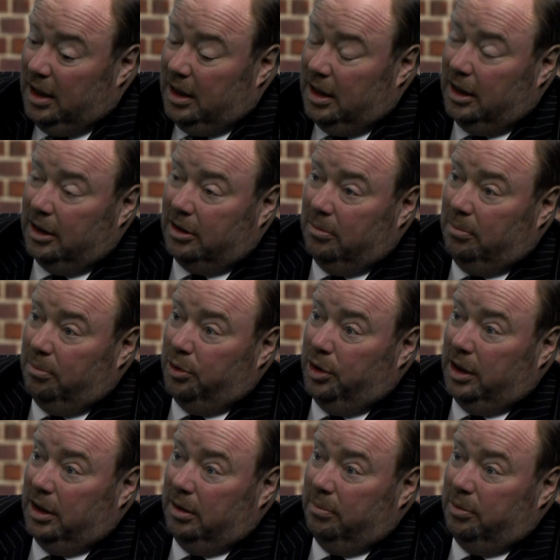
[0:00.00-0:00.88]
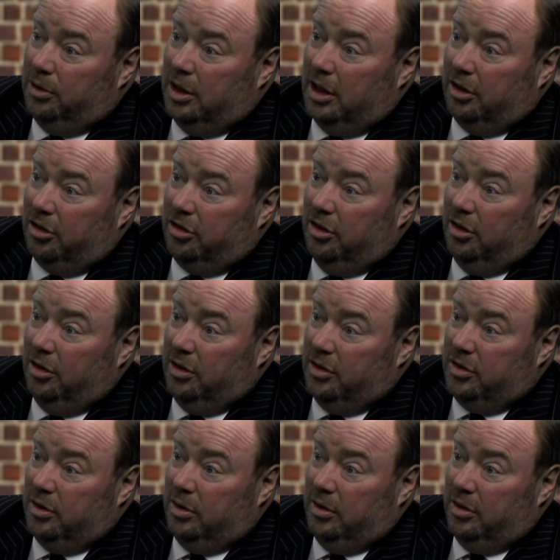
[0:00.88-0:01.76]
it can bring production on
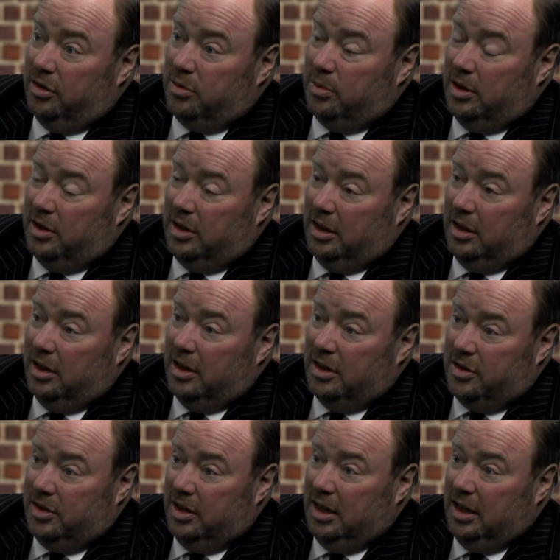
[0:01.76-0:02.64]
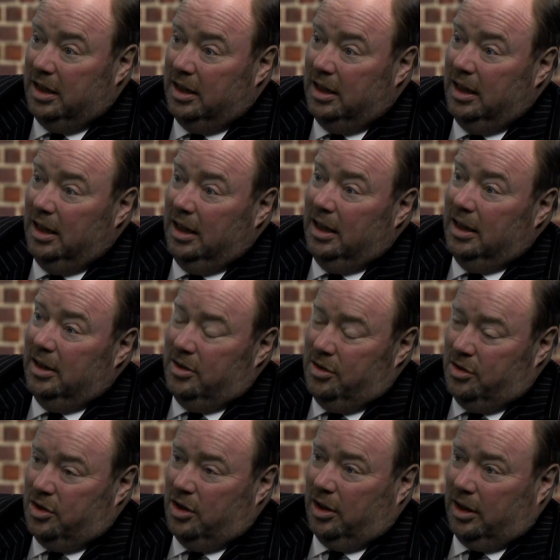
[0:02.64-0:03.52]
as soon as 2019,
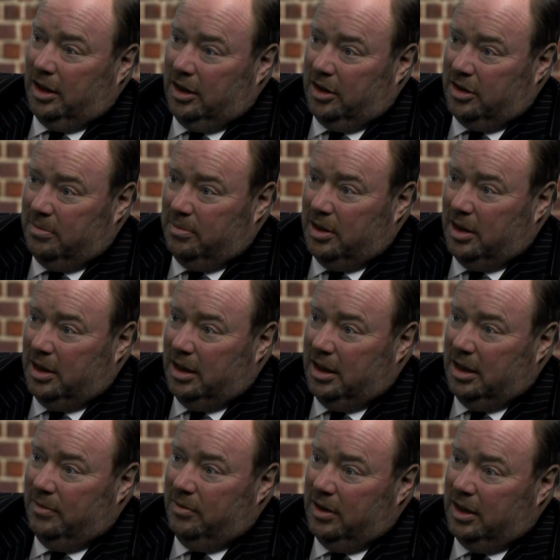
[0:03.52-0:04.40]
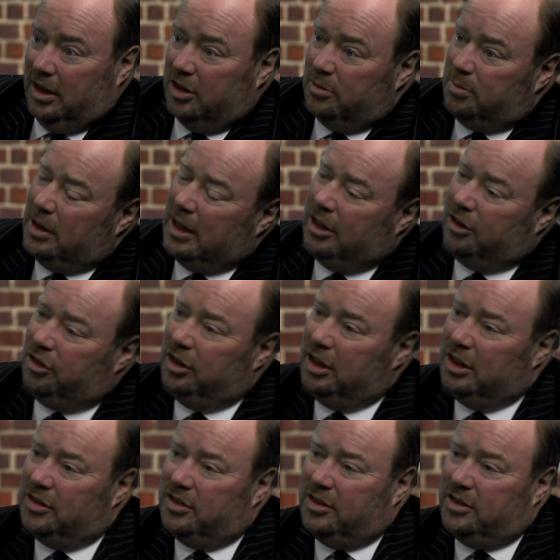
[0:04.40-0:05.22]
you start getting some money and everything else. But actually, it's